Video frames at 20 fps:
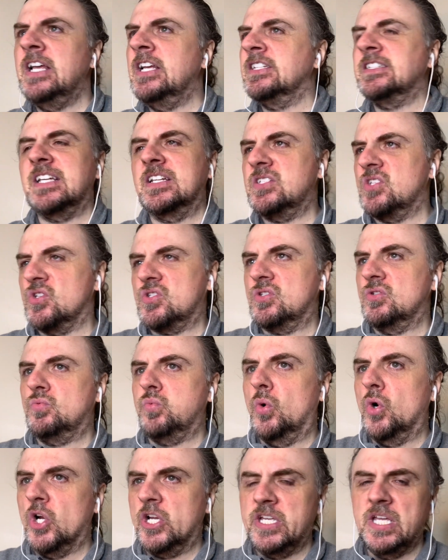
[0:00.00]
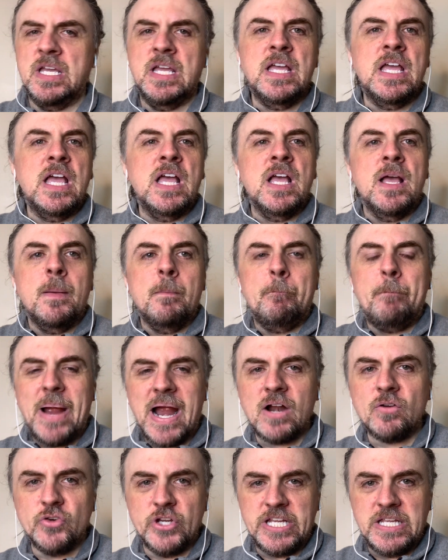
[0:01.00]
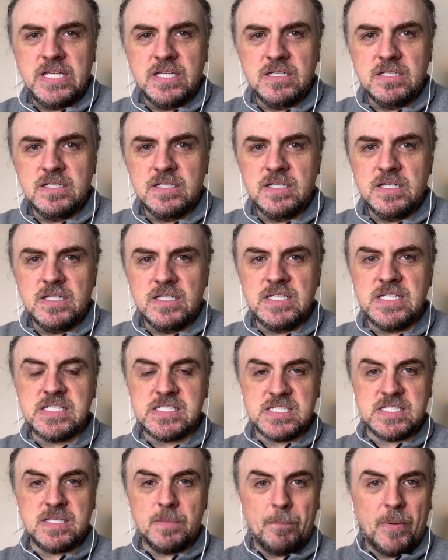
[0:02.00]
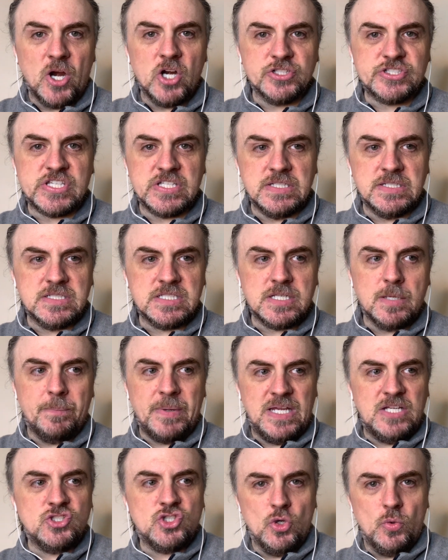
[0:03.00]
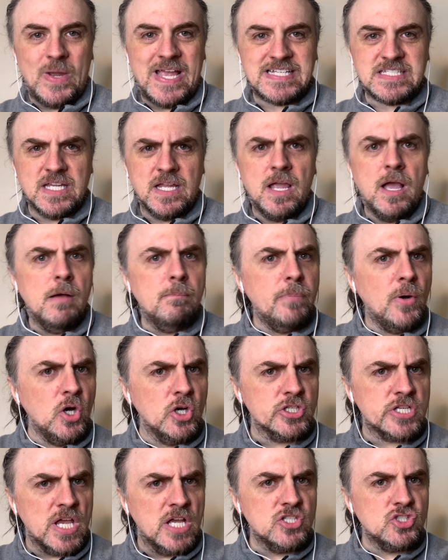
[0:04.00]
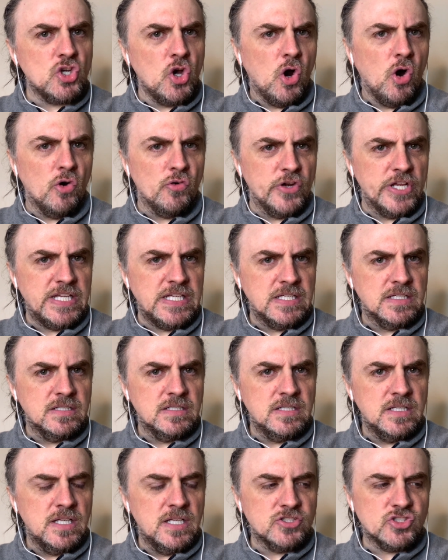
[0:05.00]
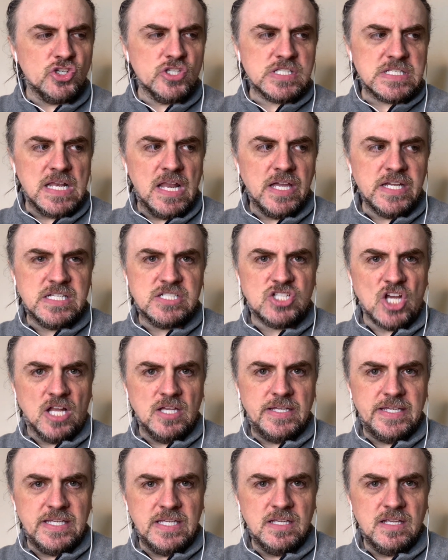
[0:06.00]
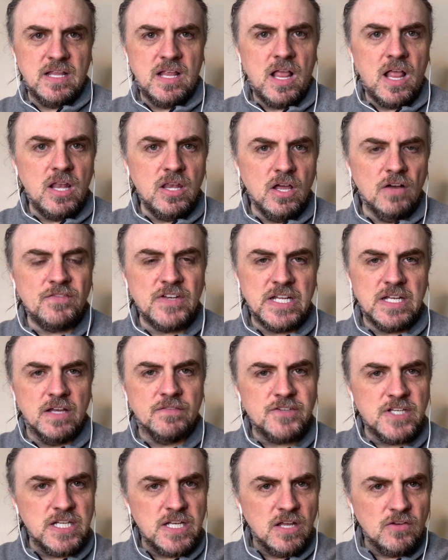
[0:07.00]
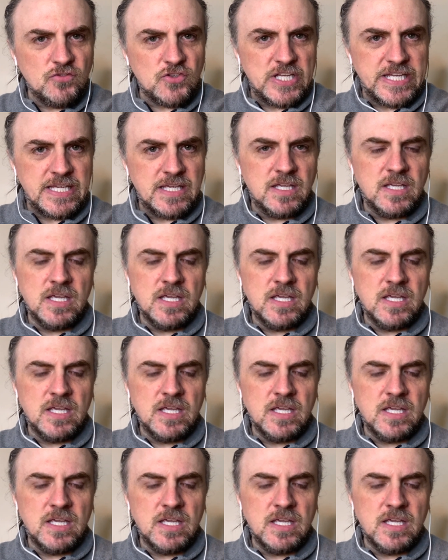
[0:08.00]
That doesn't work. Barry, is the person to be duetting. But Tori, just like Dolly, lovely, lovely, lovely.